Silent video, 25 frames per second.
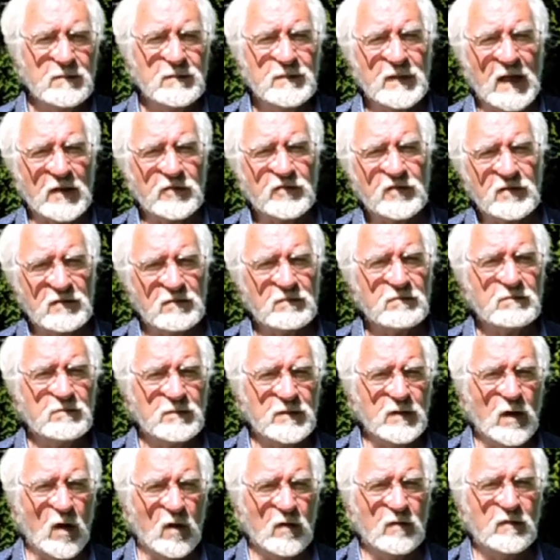That's
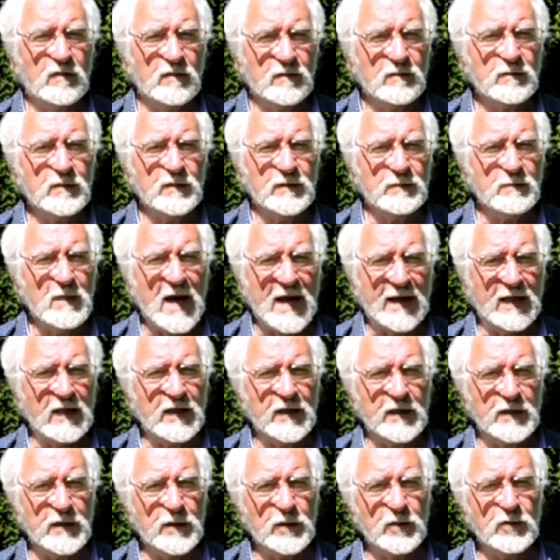
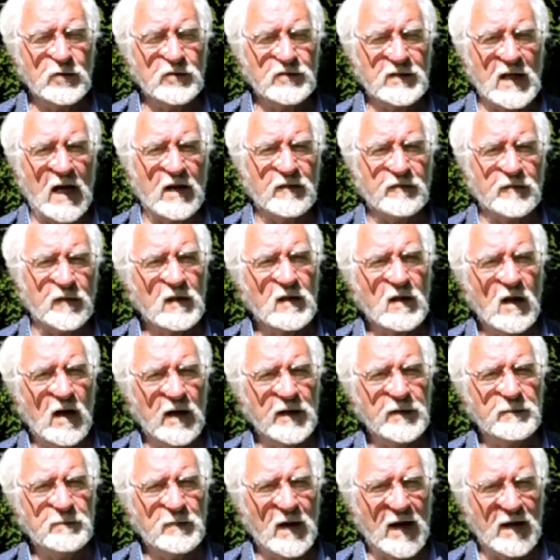mainly to use that for
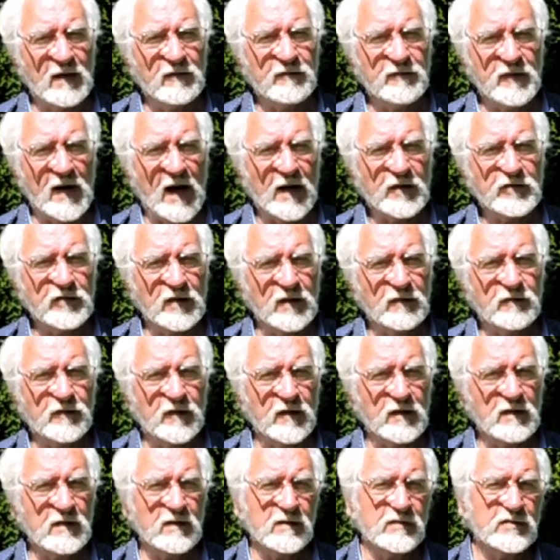kite manufacturing,
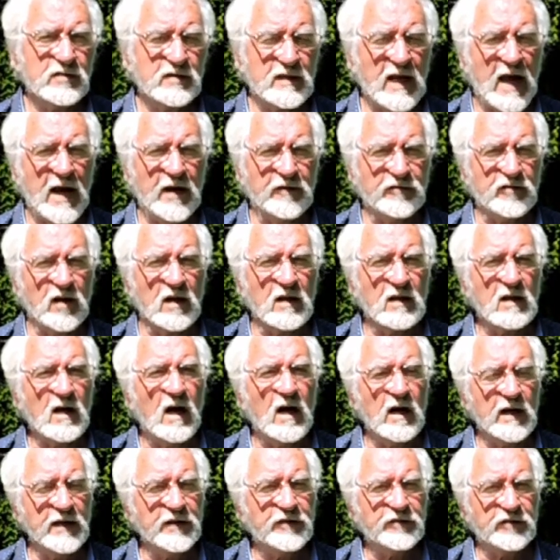for the stays on
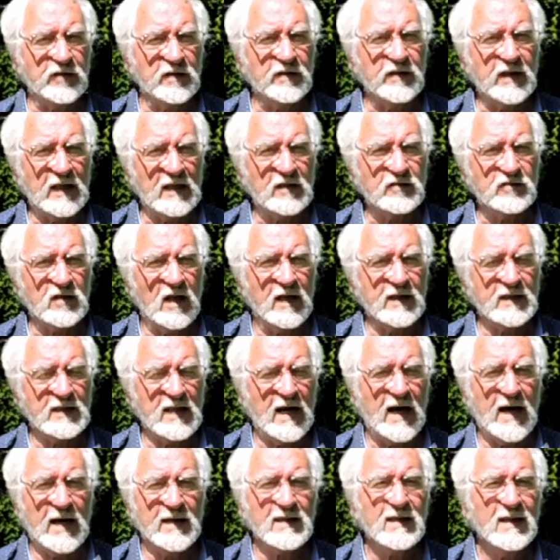kites and things like
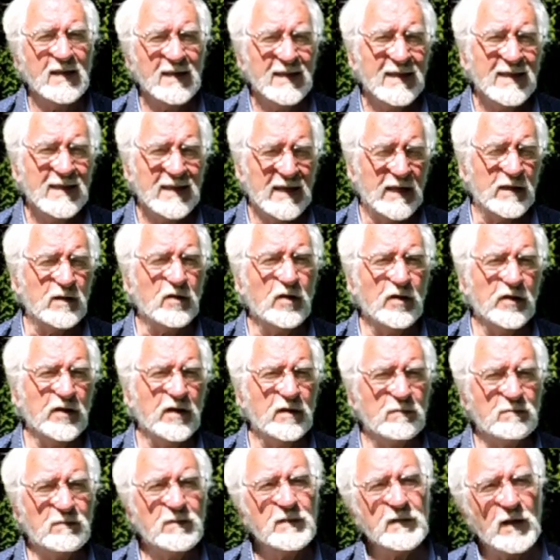that, and
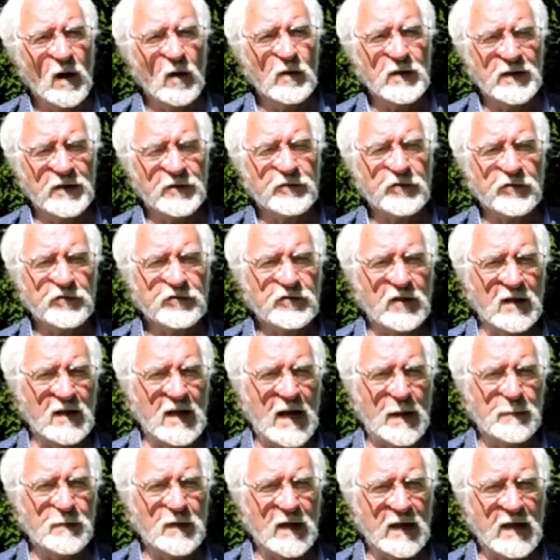other
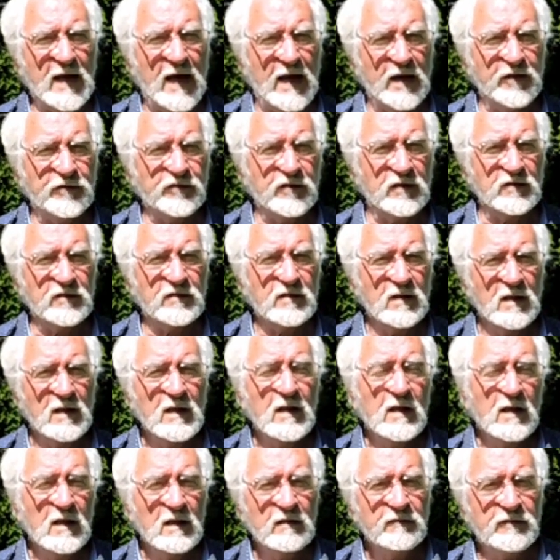industrial applications.
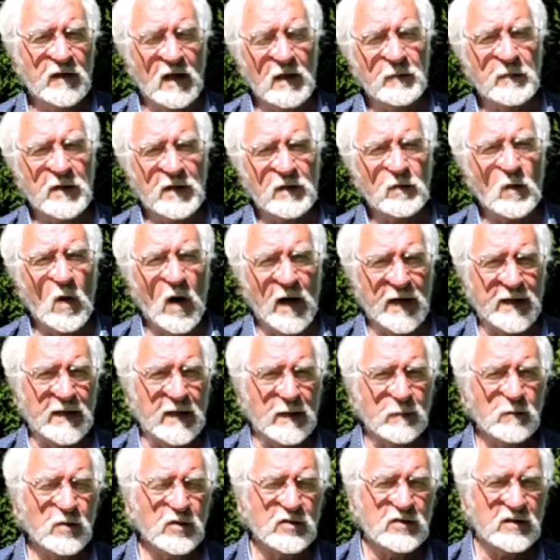Filament
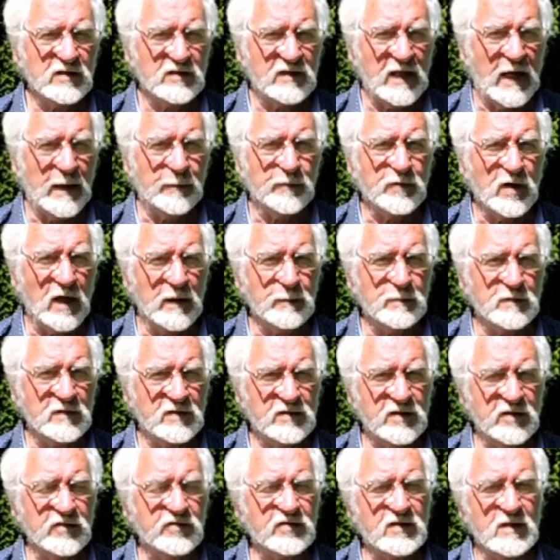winding, much the same type of
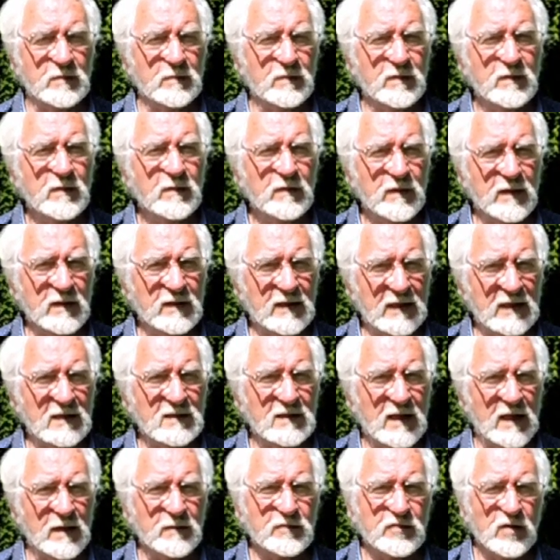system and
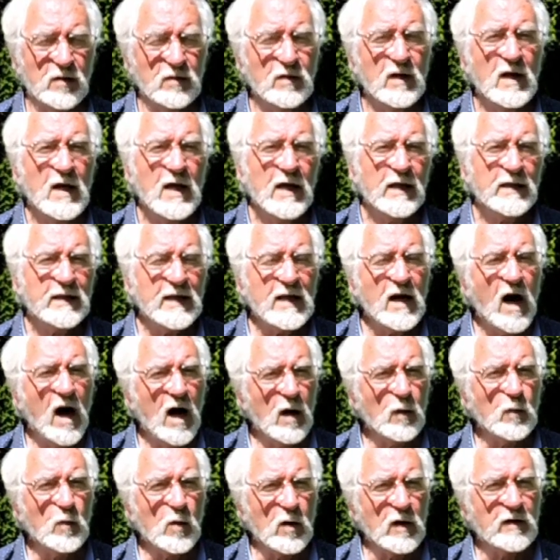things like that. So they
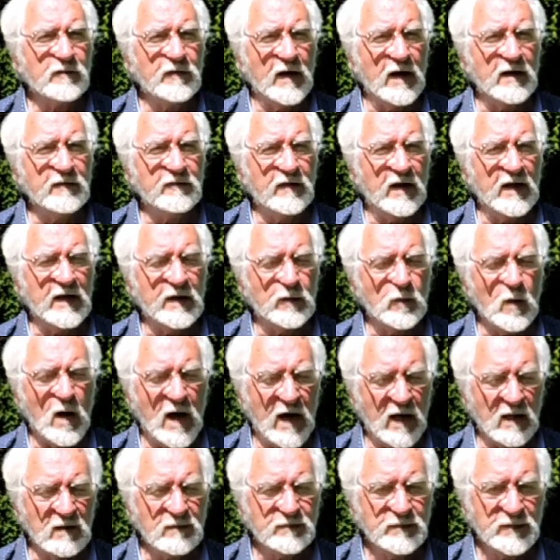all work very, very
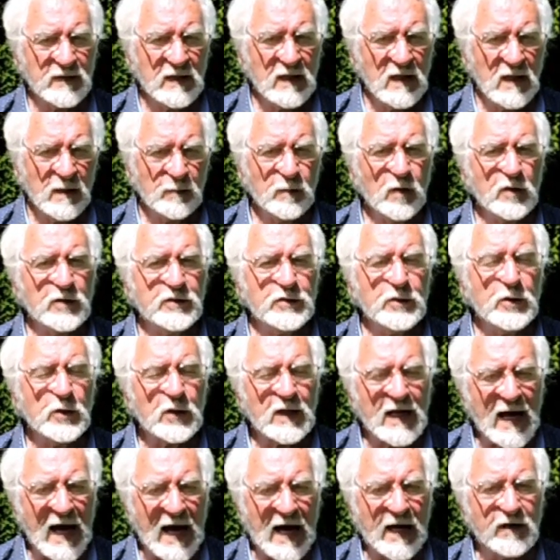well. But
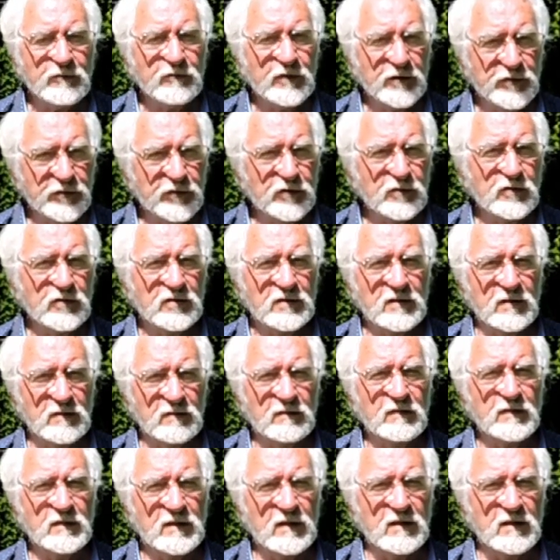you can reduce the